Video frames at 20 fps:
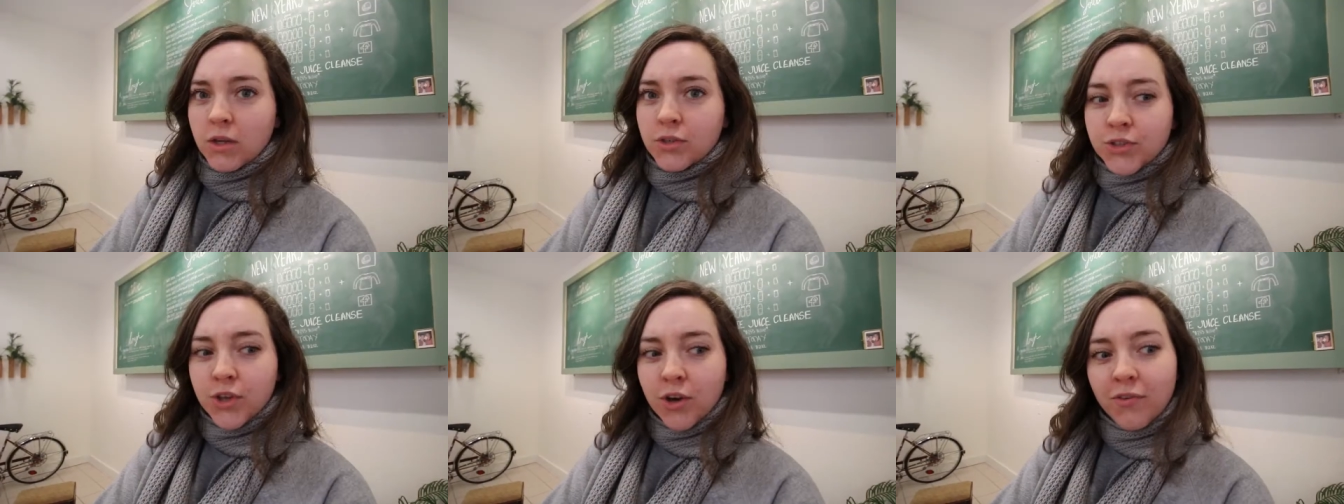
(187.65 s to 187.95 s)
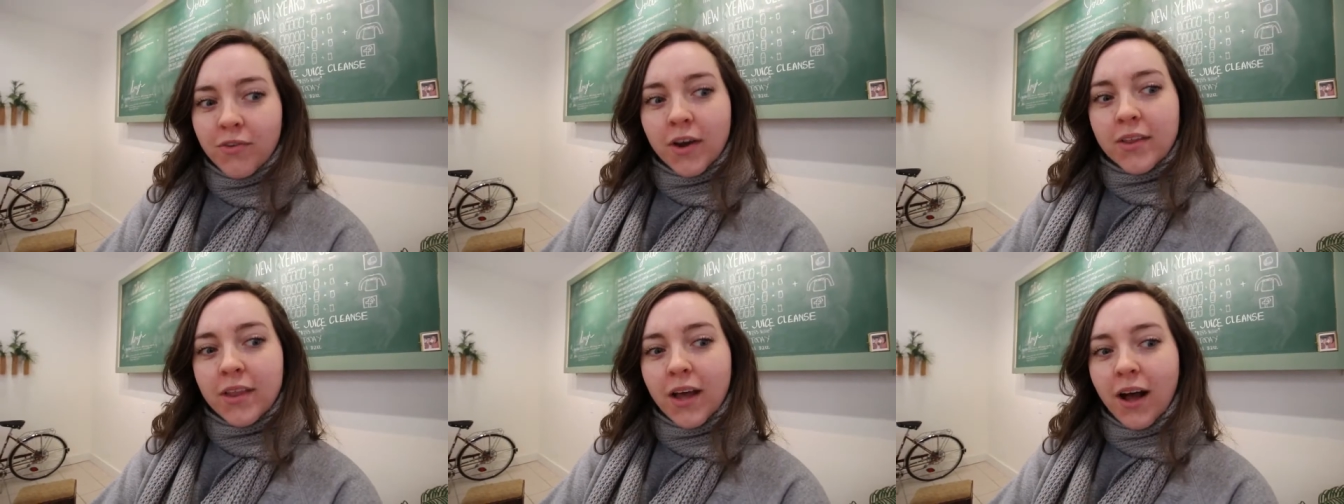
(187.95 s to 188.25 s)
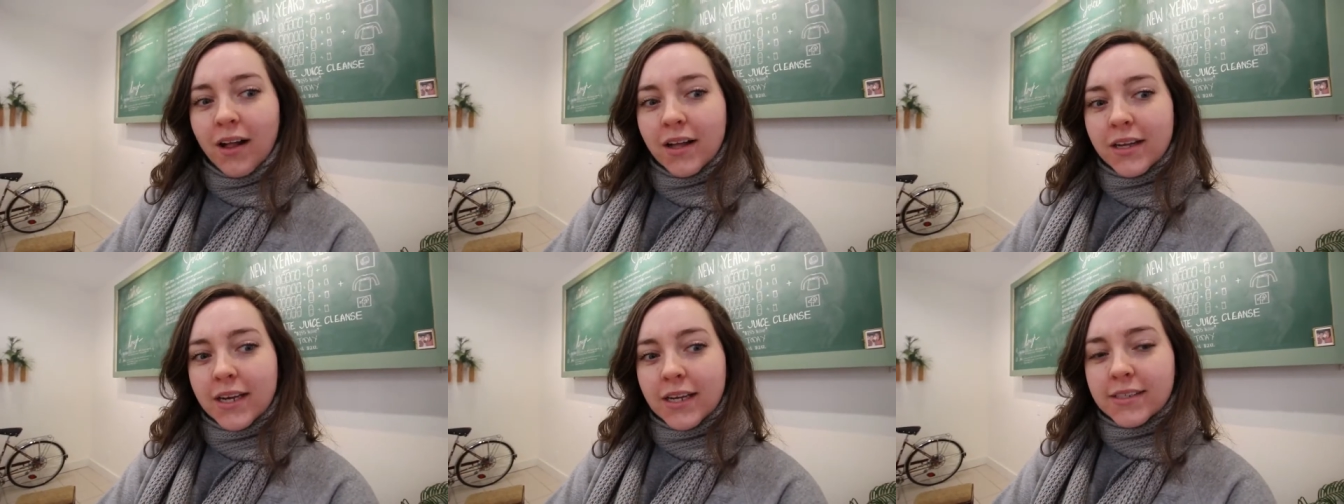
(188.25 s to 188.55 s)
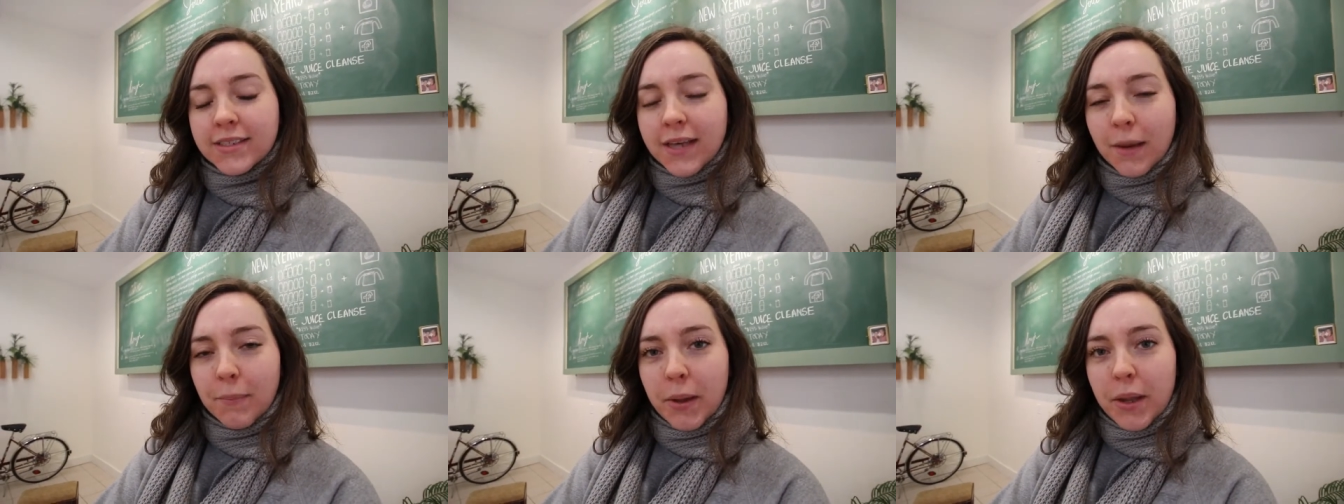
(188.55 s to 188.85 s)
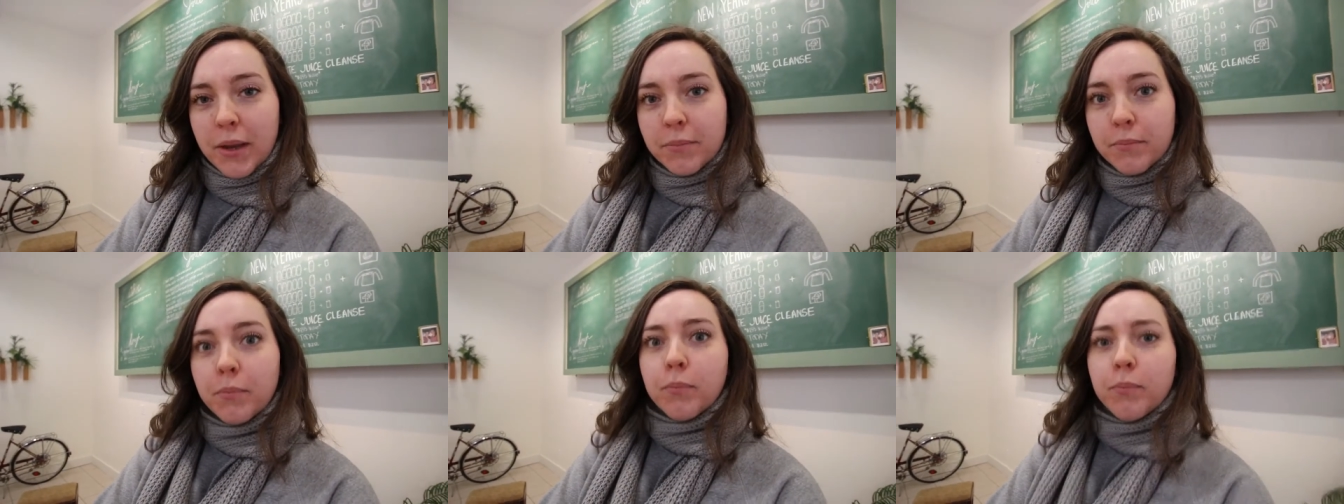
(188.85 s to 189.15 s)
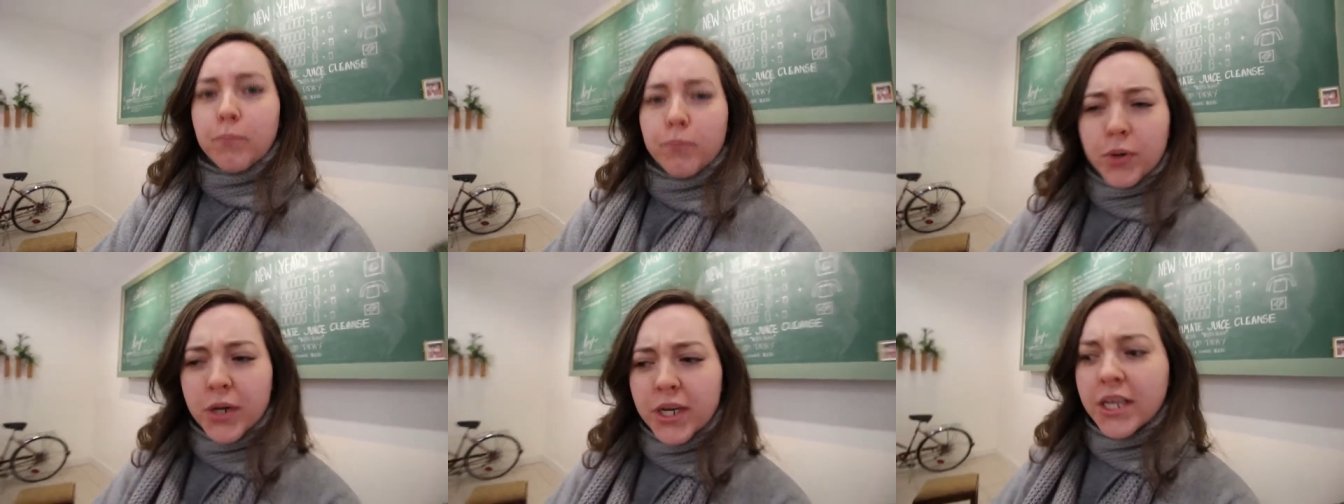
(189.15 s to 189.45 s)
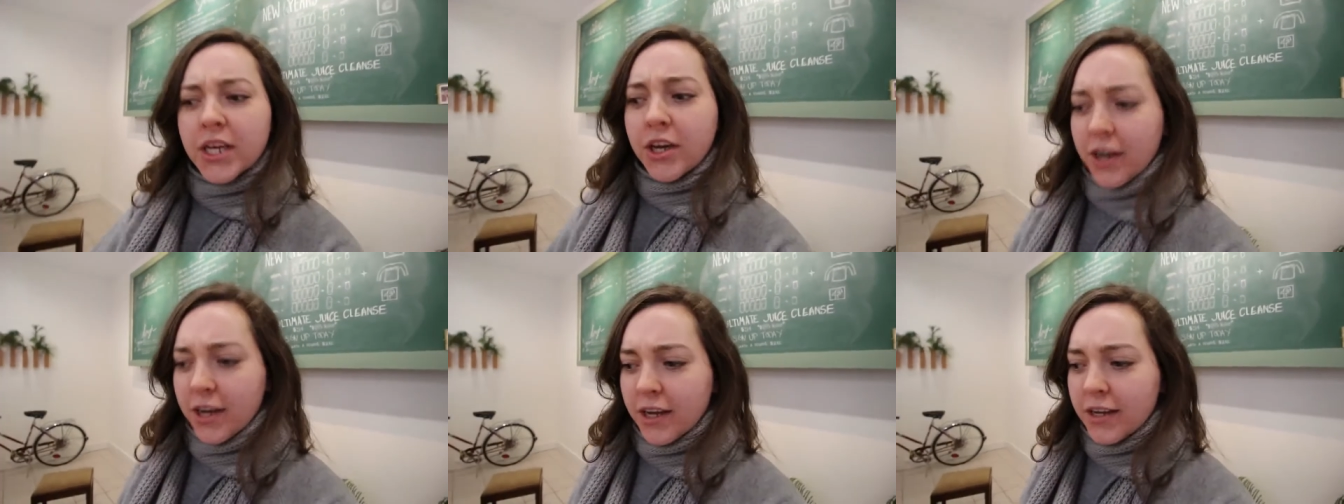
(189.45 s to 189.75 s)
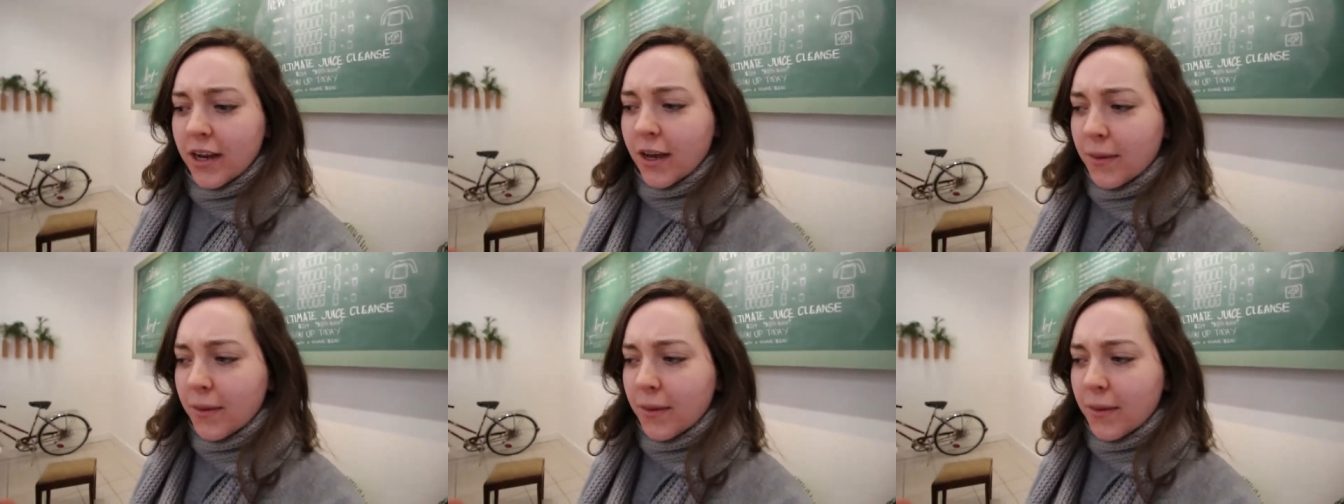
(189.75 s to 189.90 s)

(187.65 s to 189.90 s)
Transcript: So far the holidays have been pretty good.